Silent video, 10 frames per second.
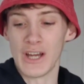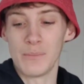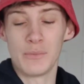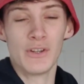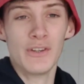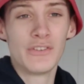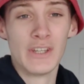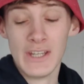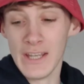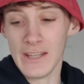chapters
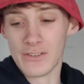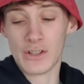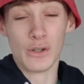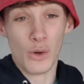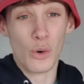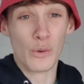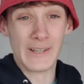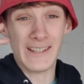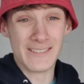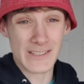is
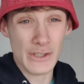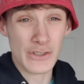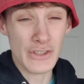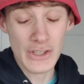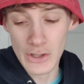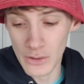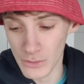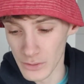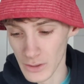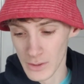glory, is good
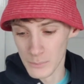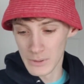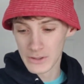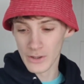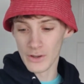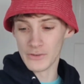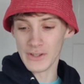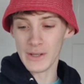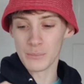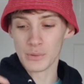news,
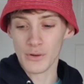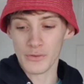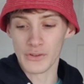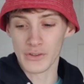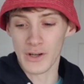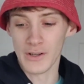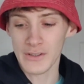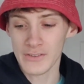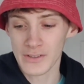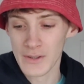because it
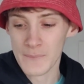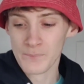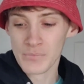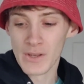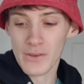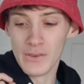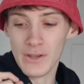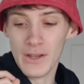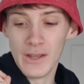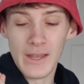prophesies
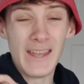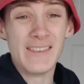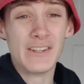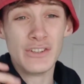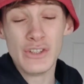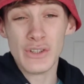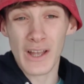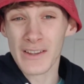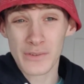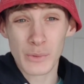that
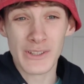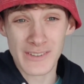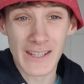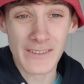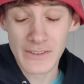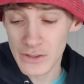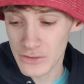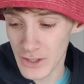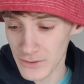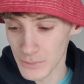as we see in the New
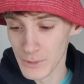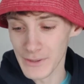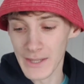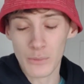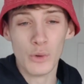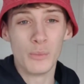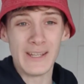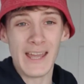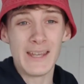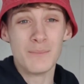Testament, there will
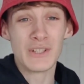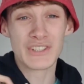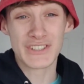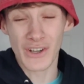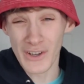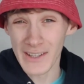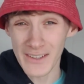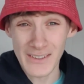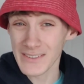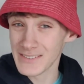be a
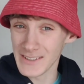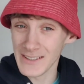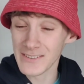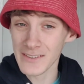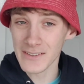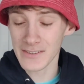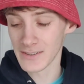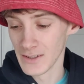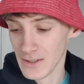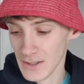Messiah, Jesus,